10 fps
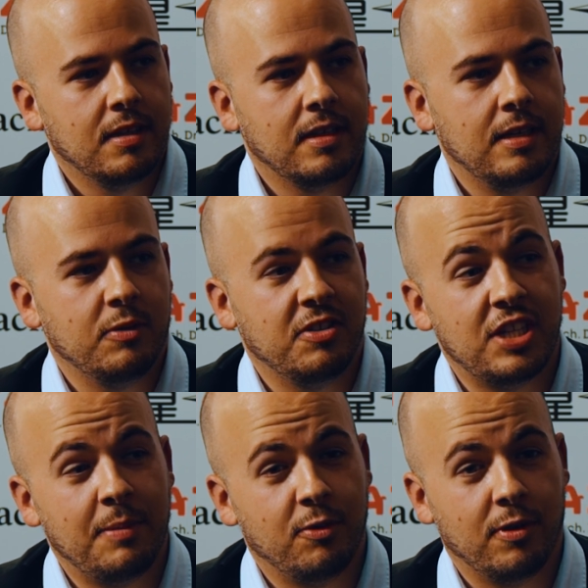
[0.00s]
yeah, it was a
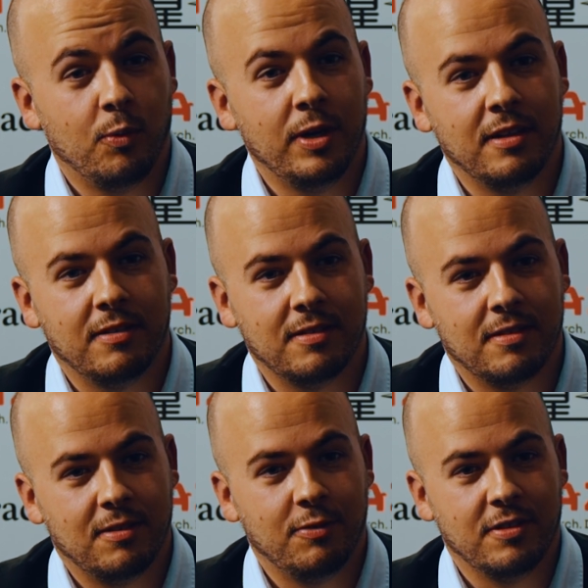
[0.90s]
shame to not win
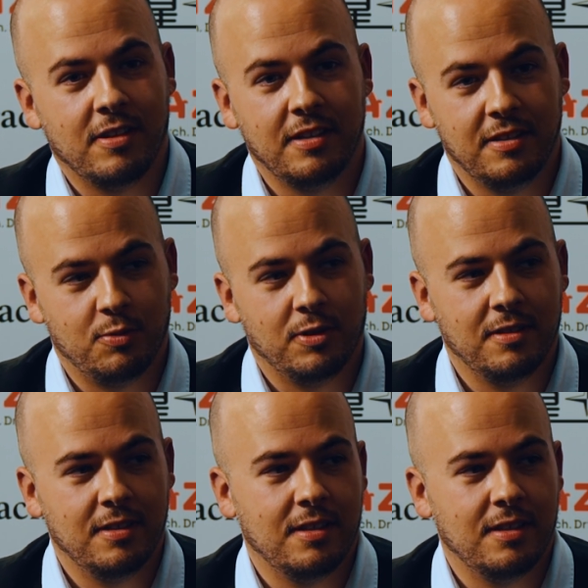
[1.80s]
it, obviously, this one.